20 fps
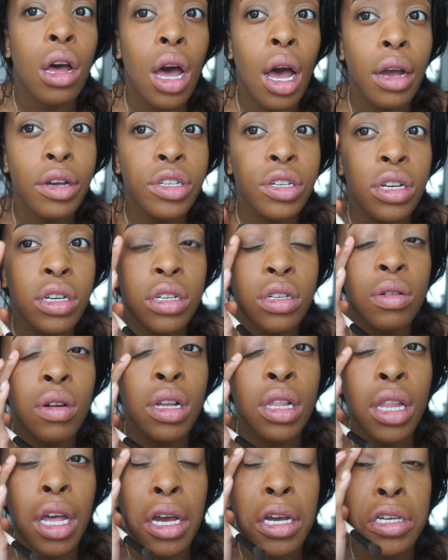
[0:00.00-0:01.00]
I was trying to do a
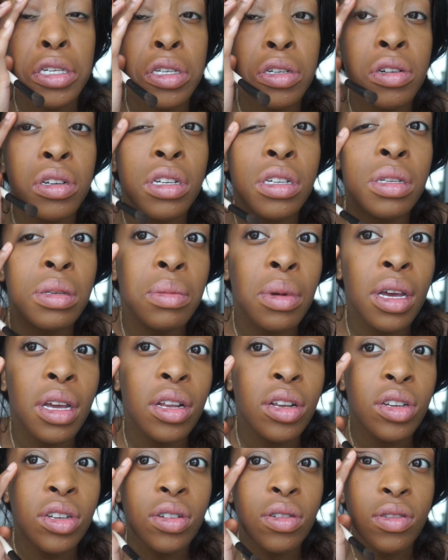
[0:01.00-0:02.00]
light crease,
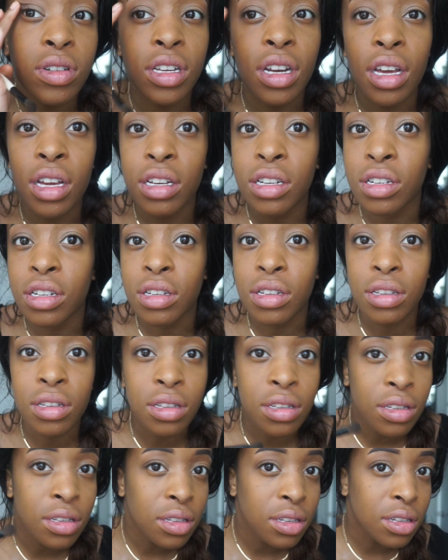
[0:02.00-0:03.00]
mind you, and I
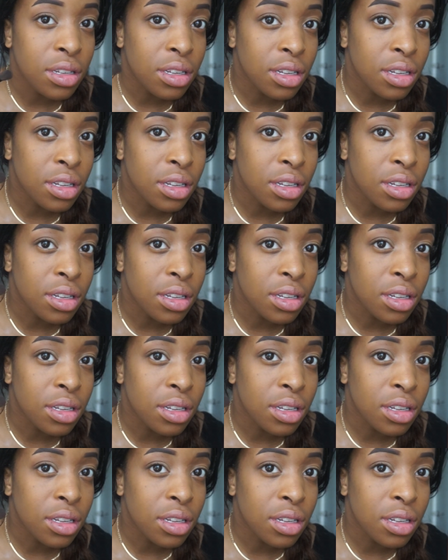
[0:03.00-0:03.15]
just